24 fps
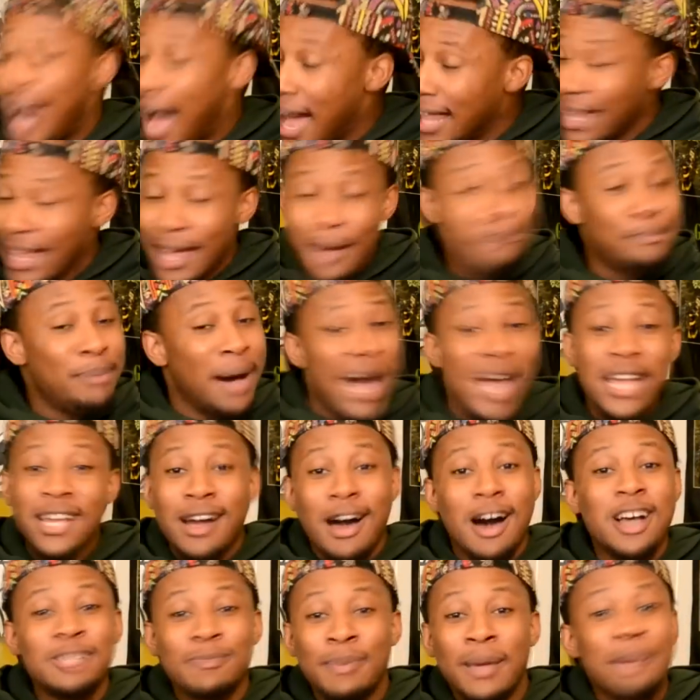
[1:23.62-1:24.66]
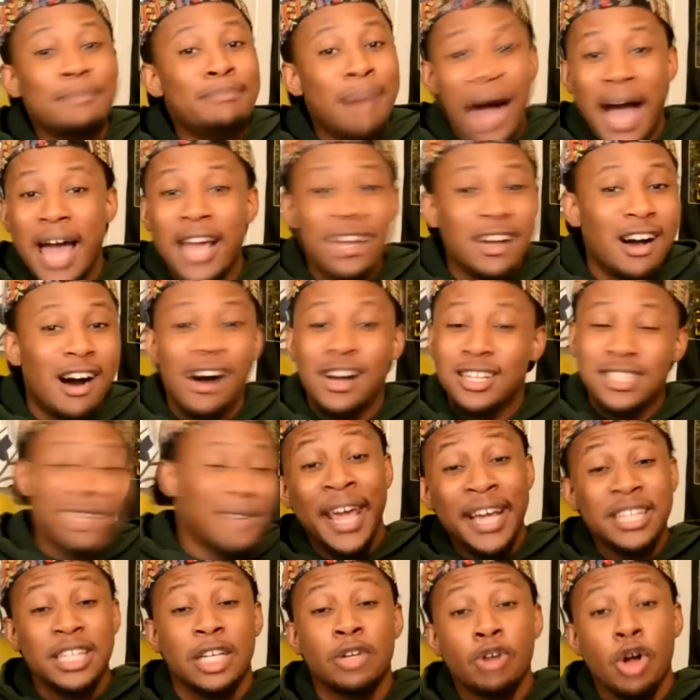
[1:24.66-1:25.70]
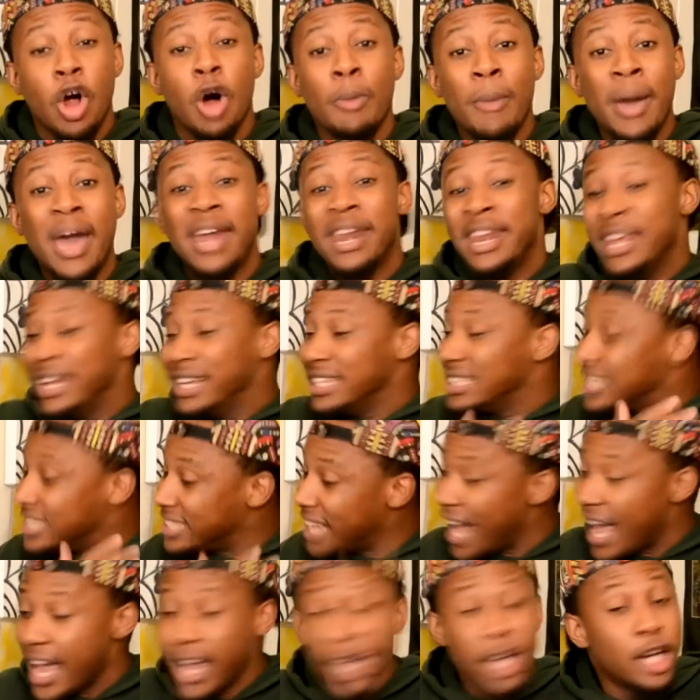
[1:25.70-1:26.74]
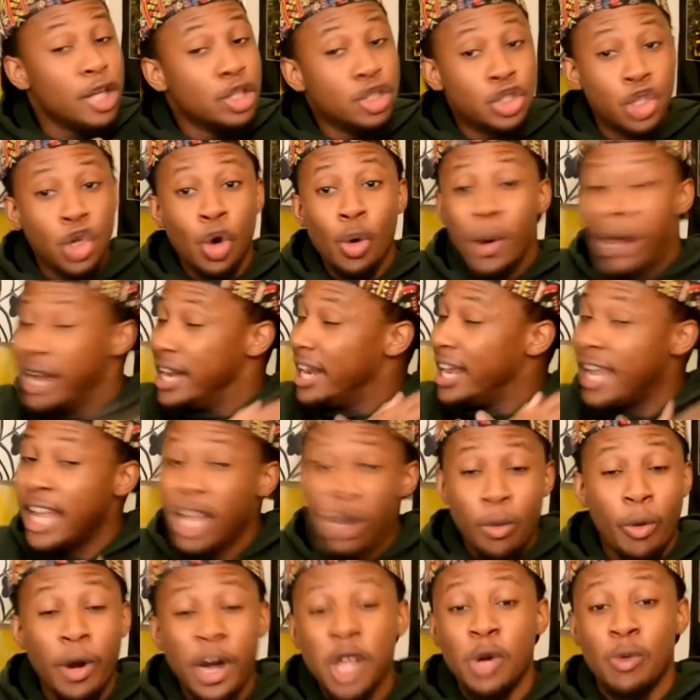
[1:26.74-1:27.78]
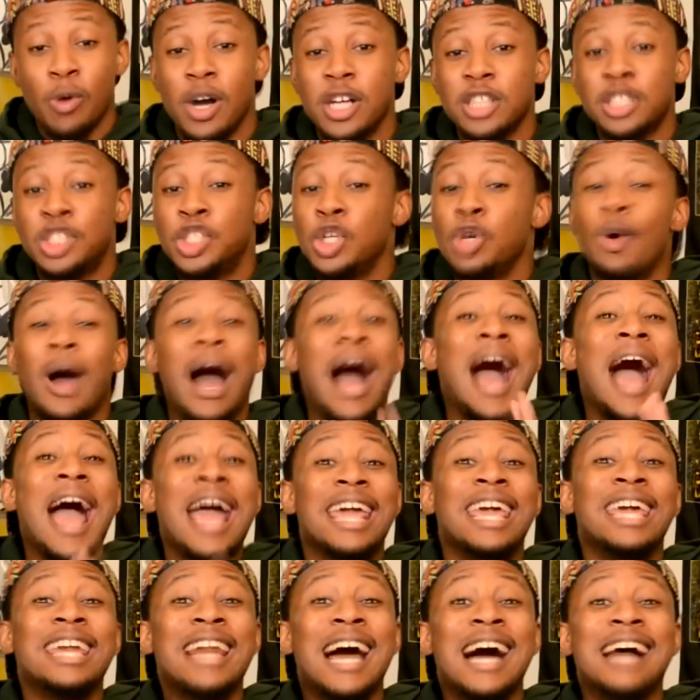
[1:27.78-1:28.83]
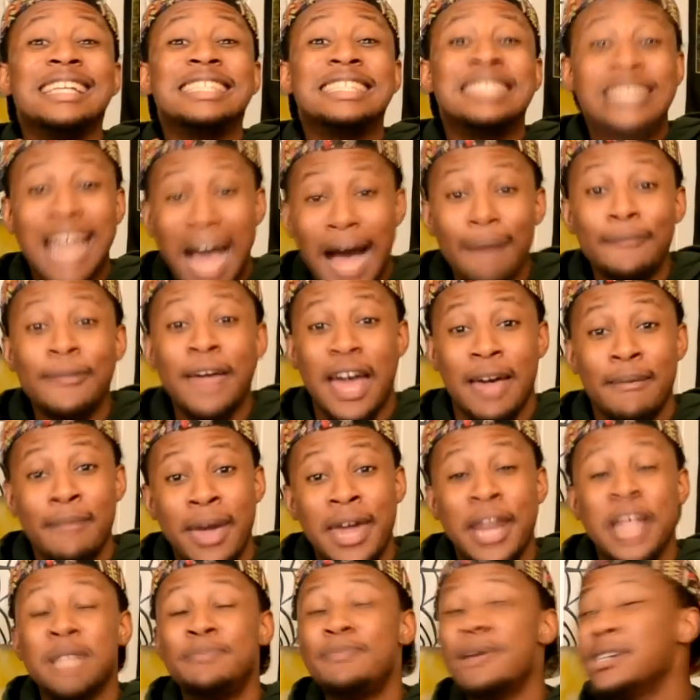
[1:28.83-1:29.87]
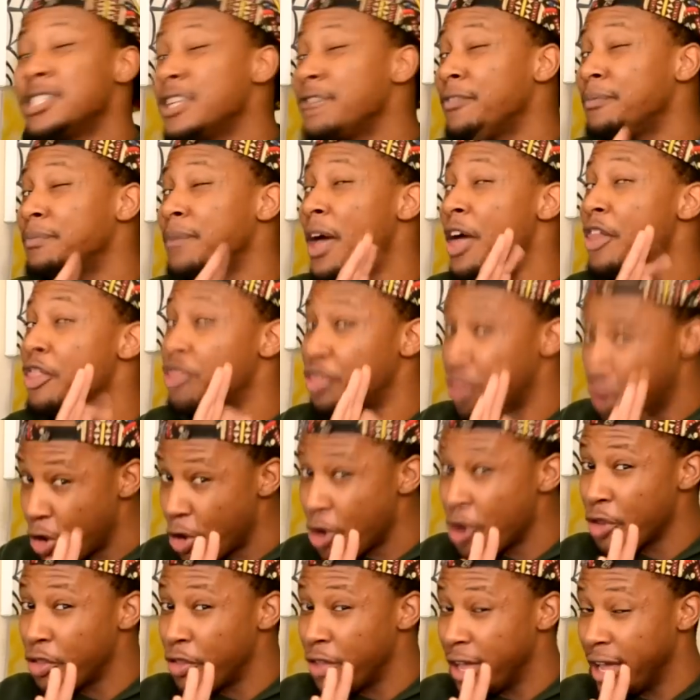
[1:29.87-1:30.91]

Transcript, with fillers: I let bygones be bygones. He's a grown man. He can say, do, and eat what he wants to. I cannot stop that man, especially from that third